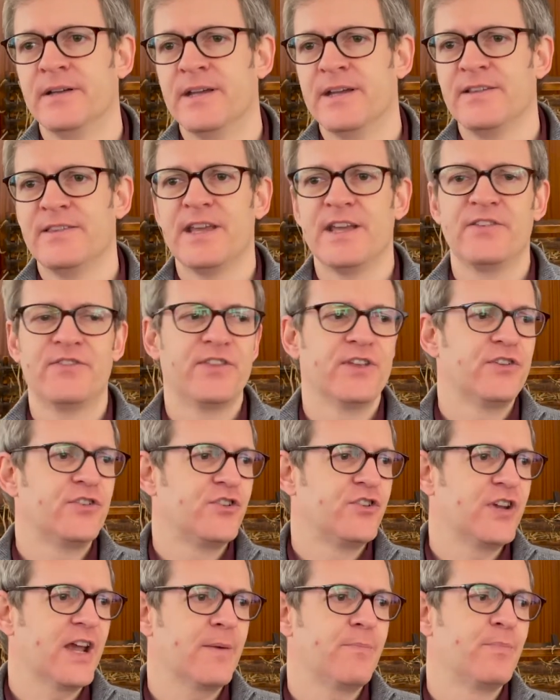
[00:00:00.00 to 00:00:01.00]
There's the
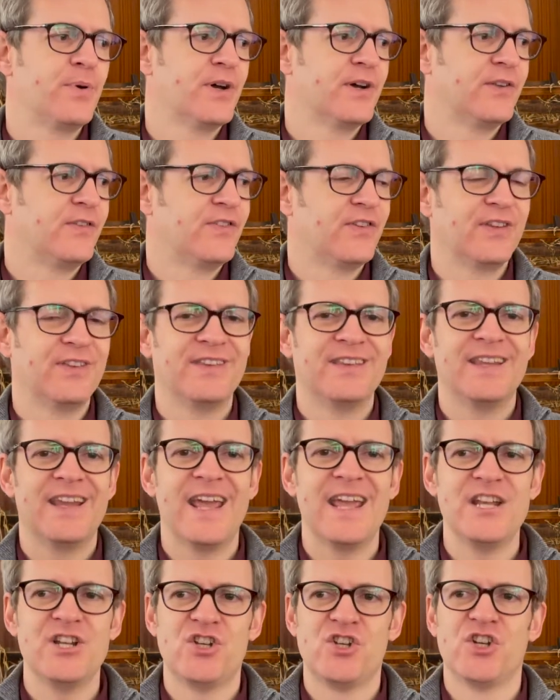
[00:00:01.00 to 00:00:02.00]
shepherds and
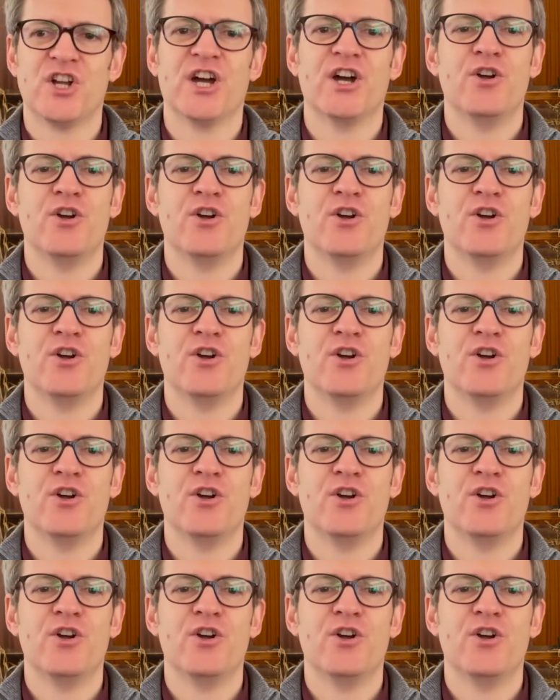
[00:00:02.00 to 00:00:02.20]
nature